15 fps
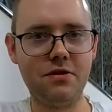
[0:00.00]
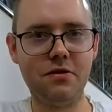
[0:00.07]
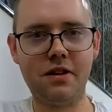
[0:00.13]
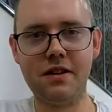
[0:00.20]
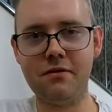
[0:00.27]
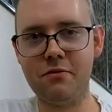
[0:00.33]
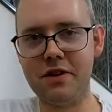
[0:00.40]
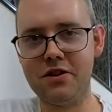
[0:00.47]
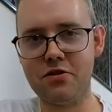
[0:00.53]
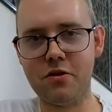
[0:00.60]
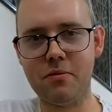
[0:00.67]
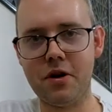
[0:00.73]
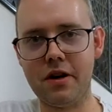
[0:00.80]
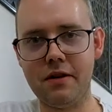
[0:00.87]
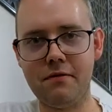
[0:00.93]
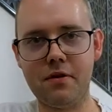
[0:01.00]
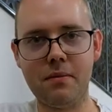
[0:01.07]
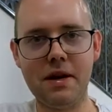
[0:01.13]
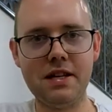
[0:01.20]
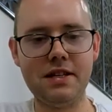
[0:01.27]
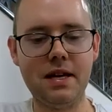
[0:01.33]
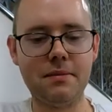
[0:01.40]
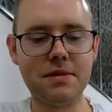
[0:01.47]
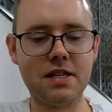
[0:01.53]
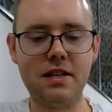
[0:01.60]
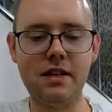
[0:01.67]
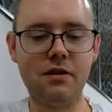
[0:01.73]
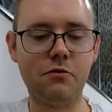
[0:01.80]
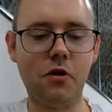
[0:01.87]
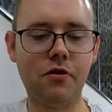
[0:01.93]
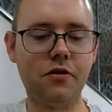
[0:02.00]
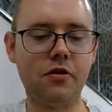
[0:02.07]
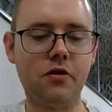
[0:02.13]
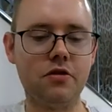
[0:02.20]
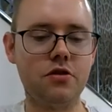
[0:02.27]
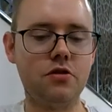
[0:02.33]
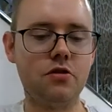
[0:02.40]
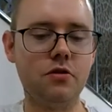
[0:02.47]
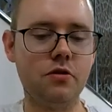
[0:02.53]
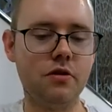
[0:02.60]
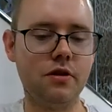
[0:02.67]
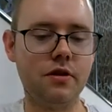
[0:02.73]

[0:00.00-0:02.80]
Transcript: you can withdraw money from ATMs, and it won't cost you